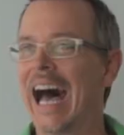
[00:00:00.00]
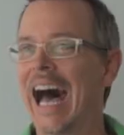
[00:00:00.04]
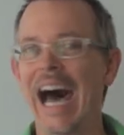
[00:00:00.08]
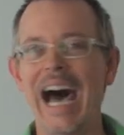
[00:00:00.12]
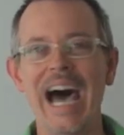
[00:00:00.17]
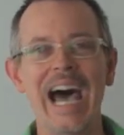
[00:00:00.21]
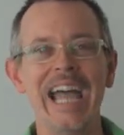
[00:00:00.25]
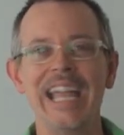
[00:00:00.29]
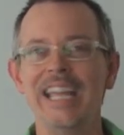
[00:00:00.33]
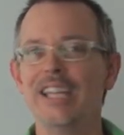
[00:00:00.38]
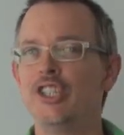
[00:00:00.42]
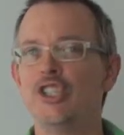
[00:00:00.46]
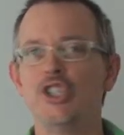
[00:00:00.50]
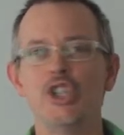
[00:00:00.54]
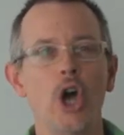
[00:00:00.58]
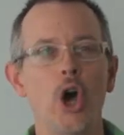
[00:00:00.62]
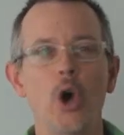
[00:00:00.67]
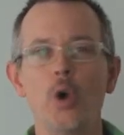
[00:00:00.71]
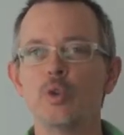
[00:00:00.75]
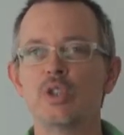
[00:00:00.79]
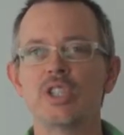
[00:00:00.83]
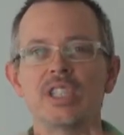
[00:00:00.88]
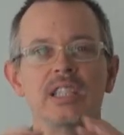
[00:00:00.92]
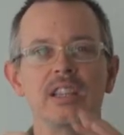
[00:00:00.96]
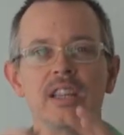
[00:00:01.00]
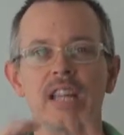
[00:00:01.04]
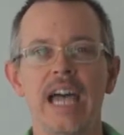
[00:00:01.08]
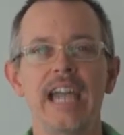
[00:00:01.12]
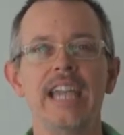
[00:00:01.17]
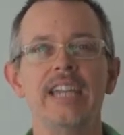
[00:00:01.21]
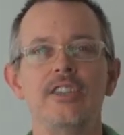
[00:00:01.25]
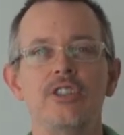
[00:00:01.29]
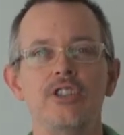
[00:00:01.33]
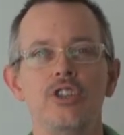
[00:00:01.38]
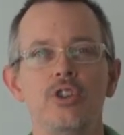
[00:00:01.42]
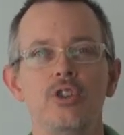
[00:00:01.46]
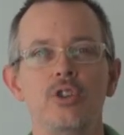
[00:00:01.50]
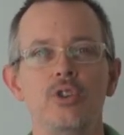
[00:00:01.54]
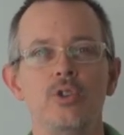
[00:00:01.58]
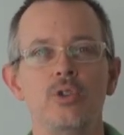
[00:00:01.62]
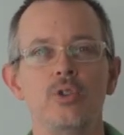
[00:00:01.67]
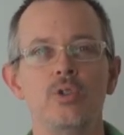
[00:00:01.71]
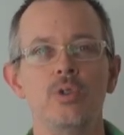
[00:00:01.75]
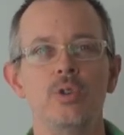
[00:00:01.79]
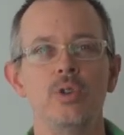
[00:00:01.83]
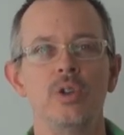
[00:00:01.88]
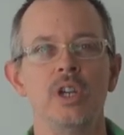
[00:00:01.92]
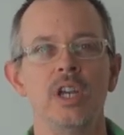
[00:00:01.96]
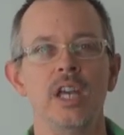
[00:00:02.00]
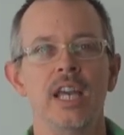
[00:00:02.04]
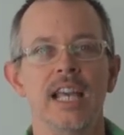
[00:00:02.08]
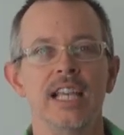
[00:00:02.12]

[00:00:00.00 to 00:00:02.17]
I don't like you.